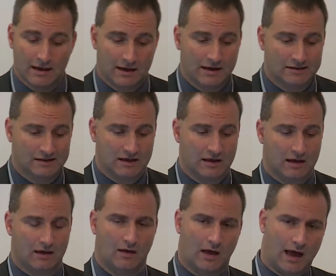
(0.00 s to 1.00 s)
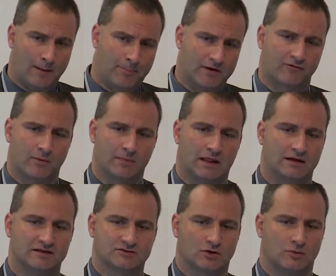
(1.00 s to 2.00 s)
In Italy, apart from Milan,
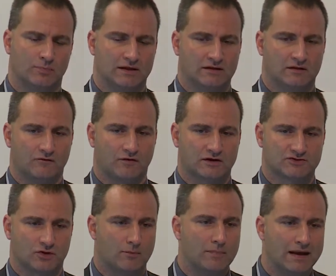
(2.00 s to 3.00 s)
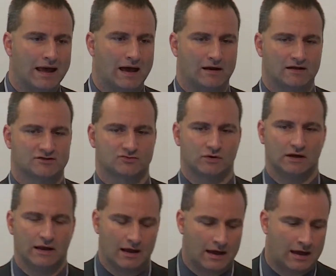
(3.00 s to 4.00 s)
it's a completely different story. Milan, it's
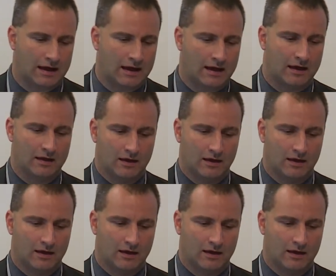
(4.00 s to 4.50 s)
really... Uh,